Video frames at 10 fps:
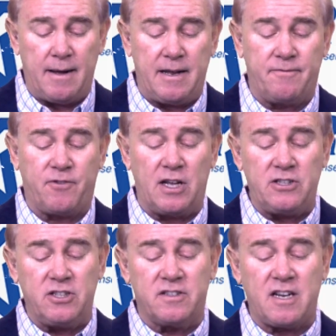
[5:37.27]

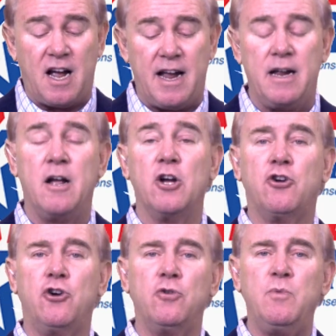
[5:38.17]
Inflation's high.
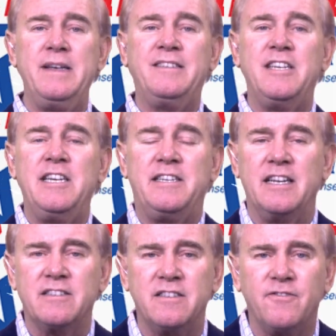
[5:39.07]
Could we see
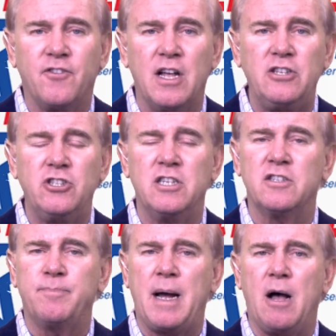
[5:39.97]
disinflation,
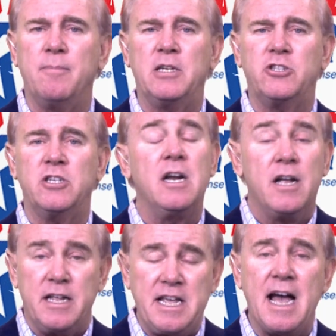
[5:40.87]
as Powell mentioned?
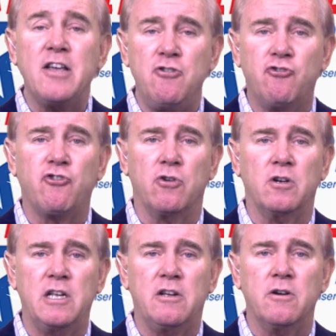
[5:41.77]
Yeah, you
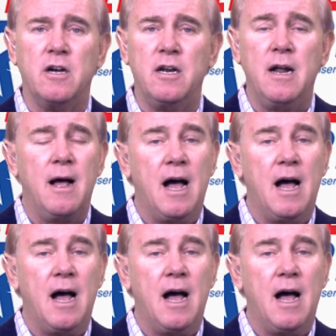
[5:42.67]
certainly could.